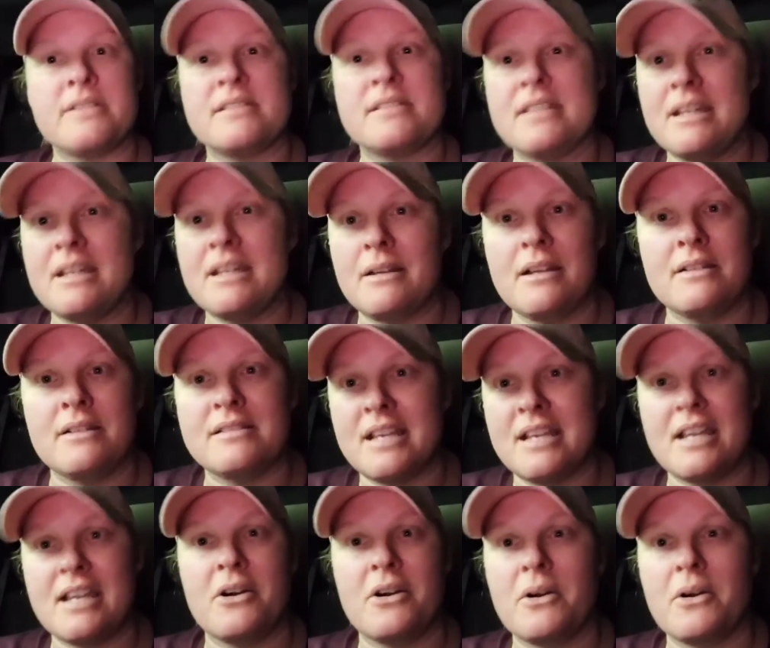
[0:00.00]
C-
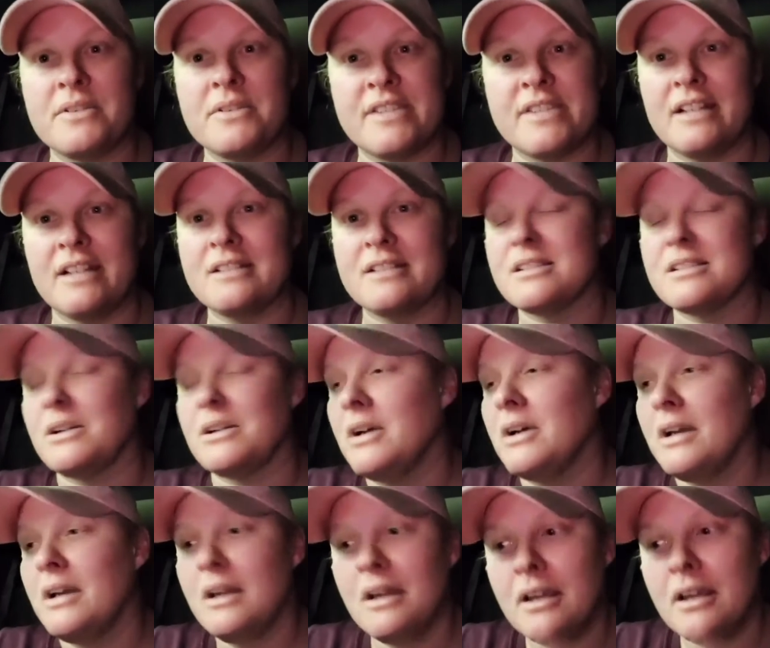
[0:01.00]
CEOs in. So,
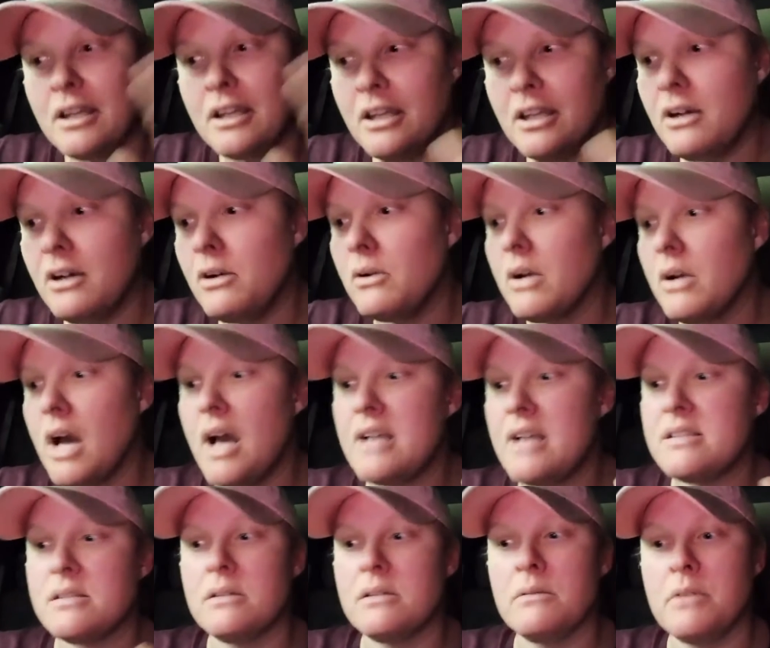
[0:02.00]
you know,
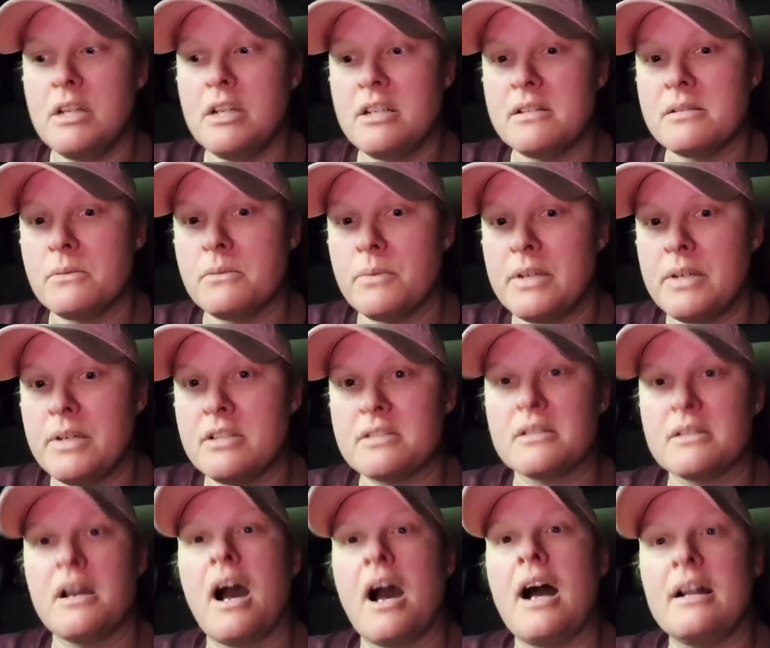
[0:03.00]
guys, we just we
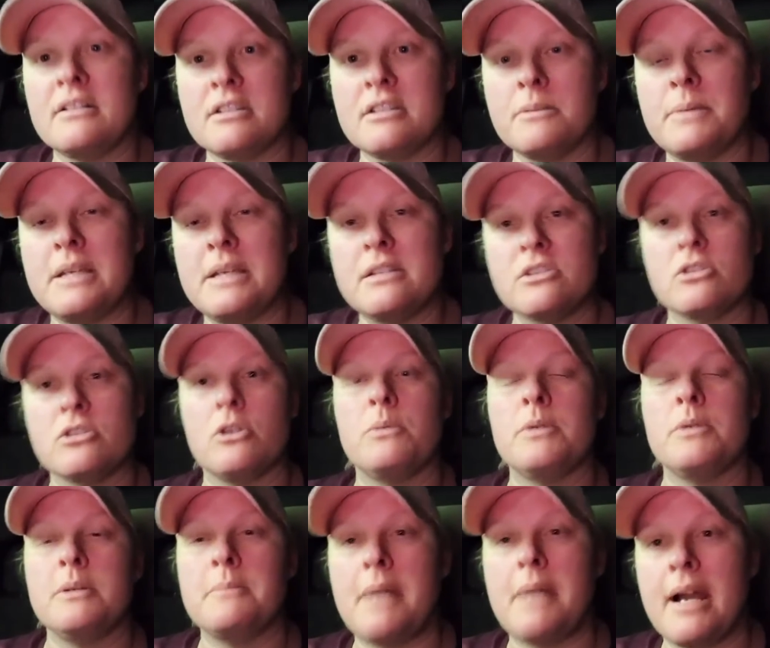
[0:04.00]
just got to be
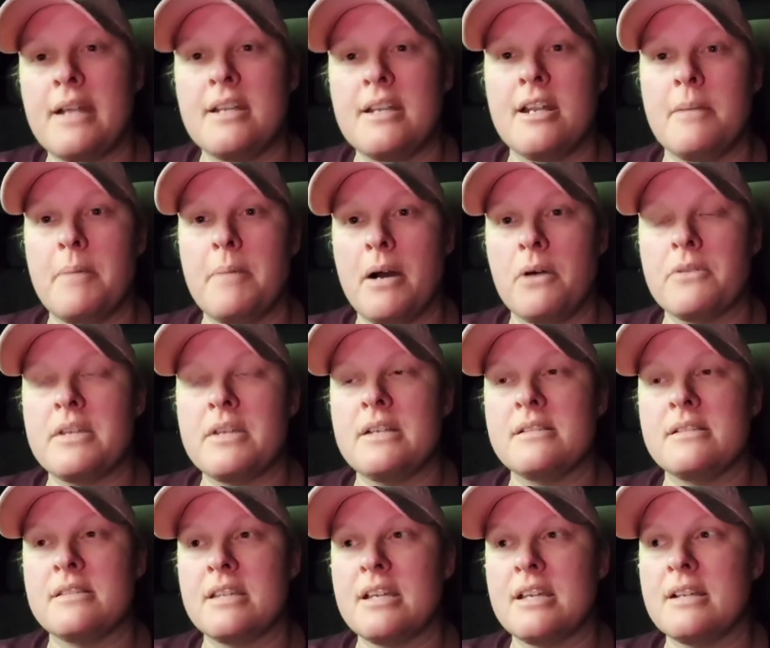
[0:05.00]
sober minded about
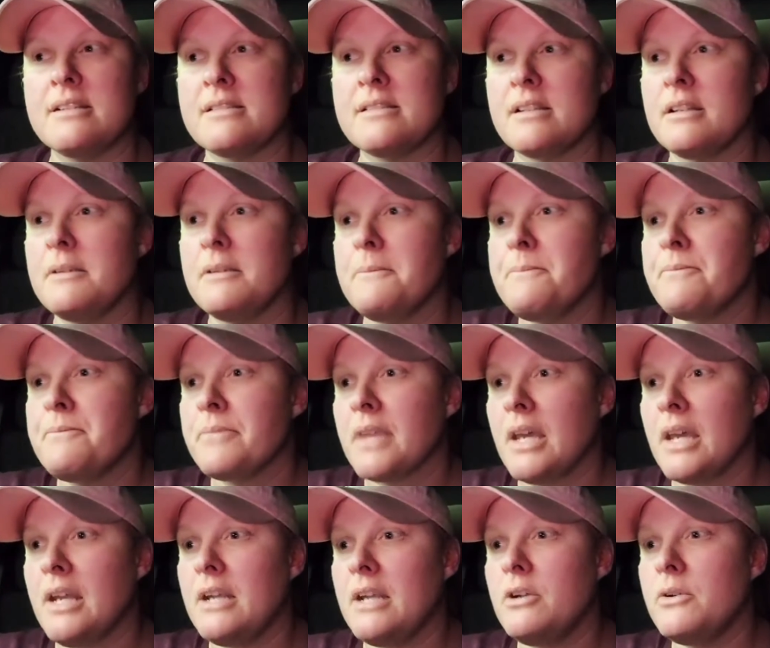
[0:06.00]
these things and
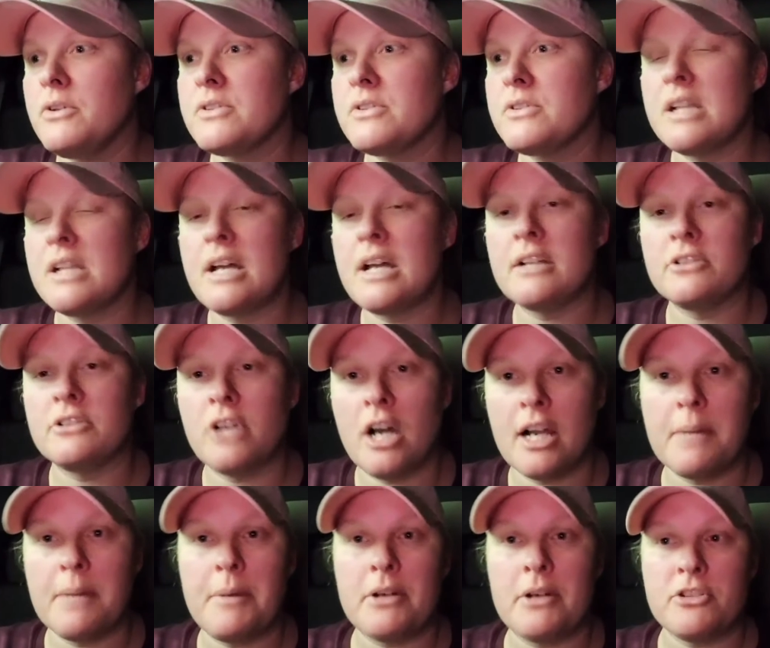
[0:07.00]
and I know there's a lot of talk
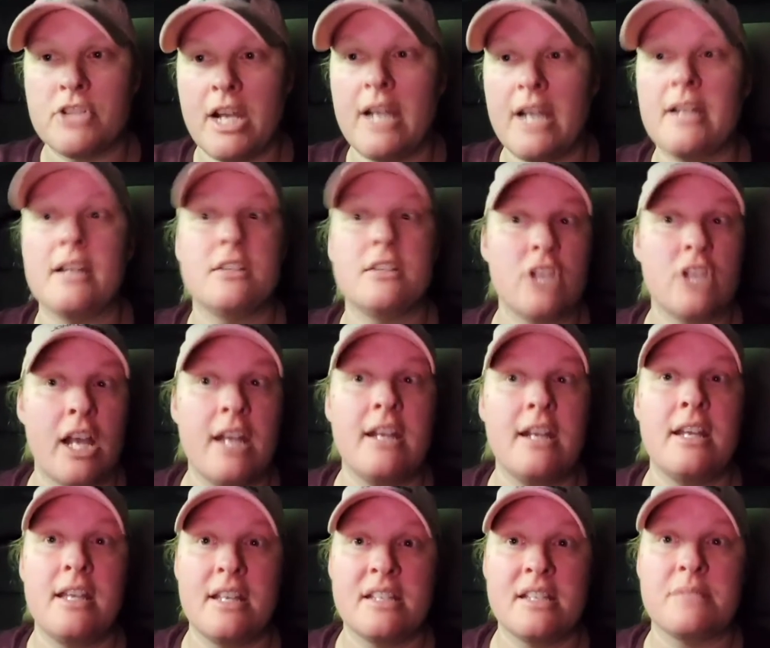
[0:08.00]
about China, and
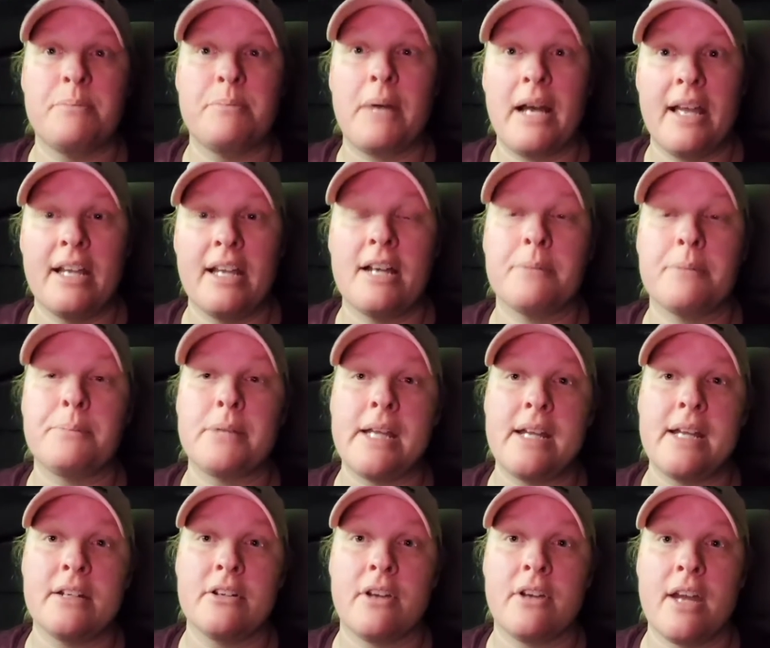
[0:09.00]
China is buying up
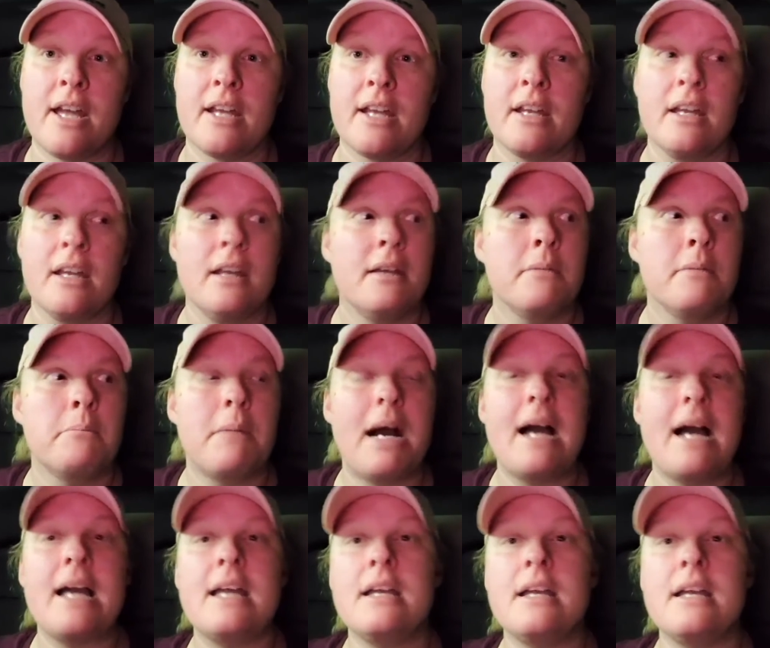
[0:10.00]
land, Greg.
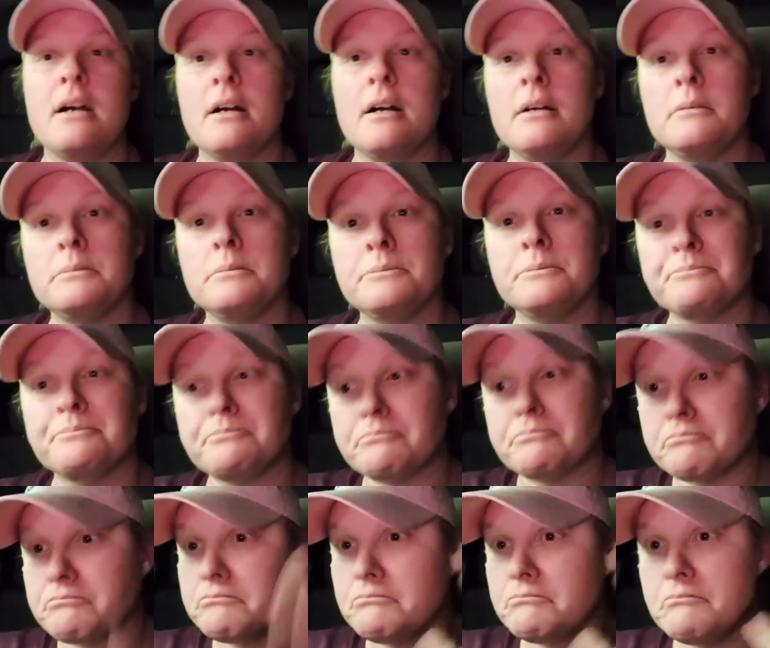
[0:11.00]
My um,
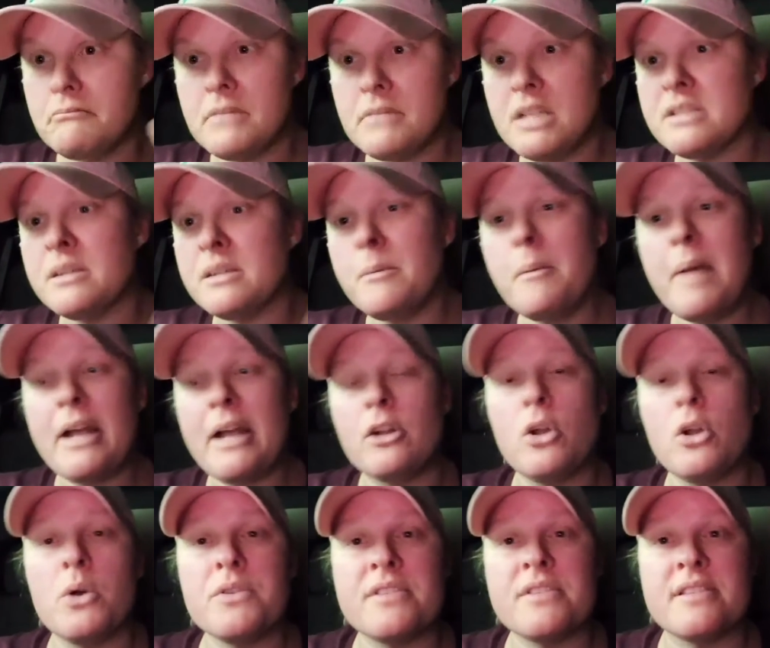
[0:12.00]
some of my
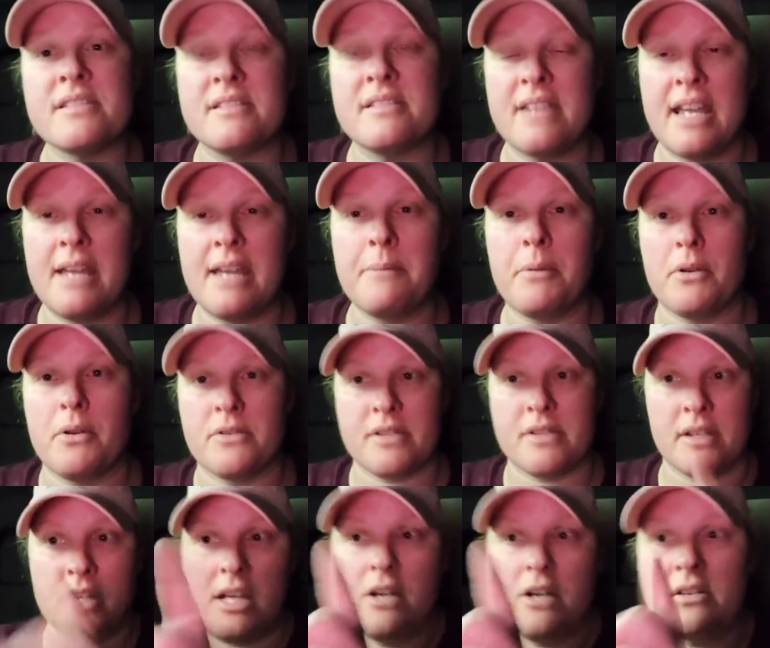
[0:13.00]
closest neighbors,
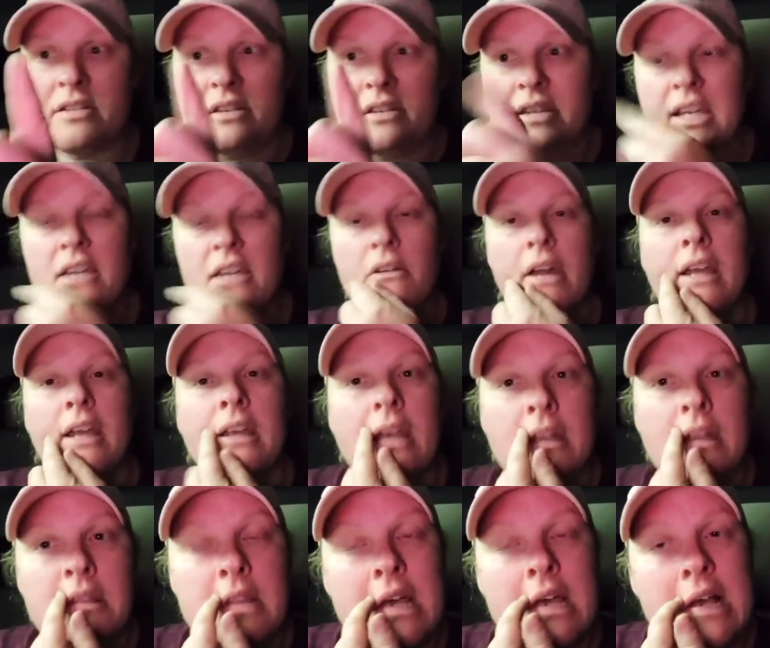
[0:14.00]
and here's the thing, Greg,
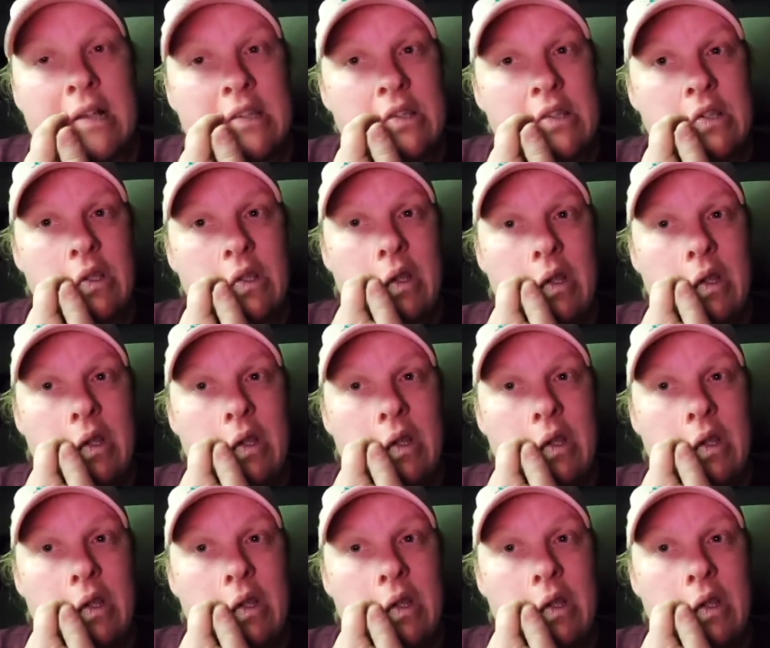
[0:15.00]
get this.